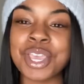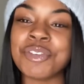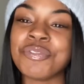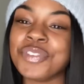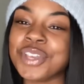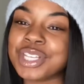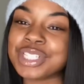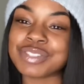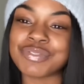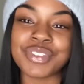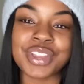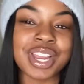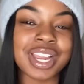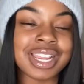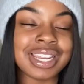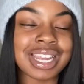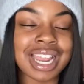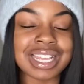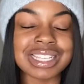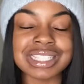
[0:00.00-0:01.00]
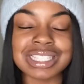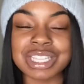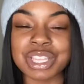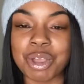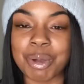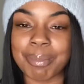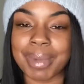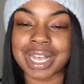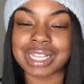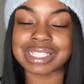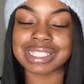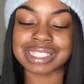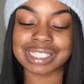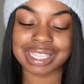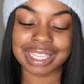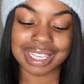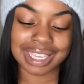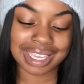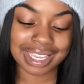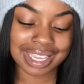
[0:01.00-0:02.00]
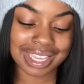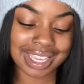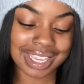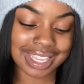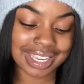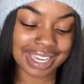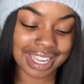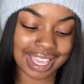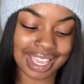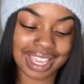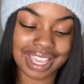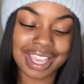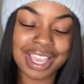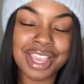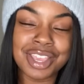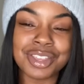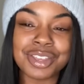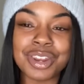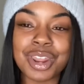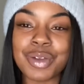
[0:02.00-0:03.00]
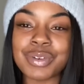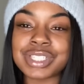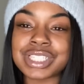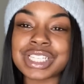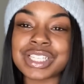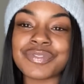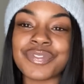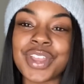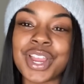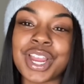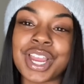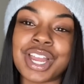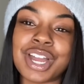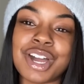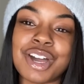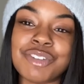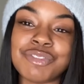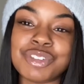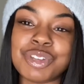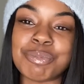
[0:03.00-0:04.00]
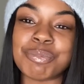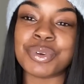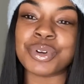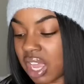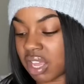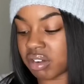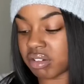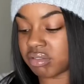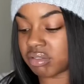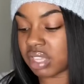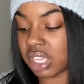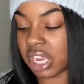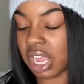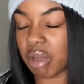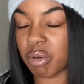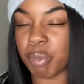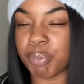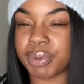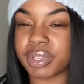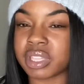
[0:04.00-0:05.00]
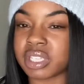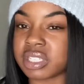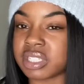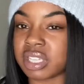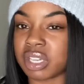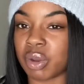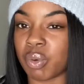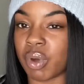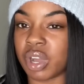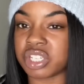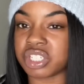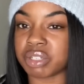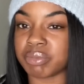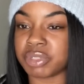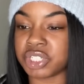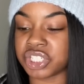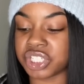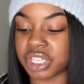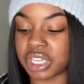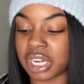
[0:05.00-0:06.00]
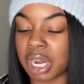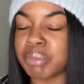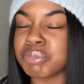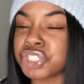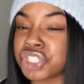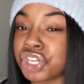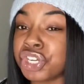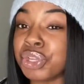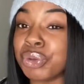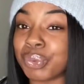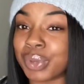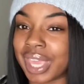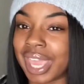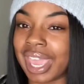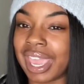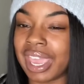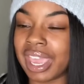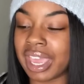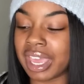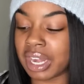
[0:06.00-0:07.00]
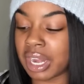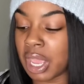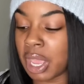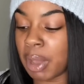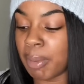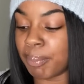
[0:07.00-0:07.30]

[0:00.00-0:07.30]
It feels very nicely on my skin, and you know, it's just very comfortable. I don't think I would put this in a washing machine. I'm sure you can.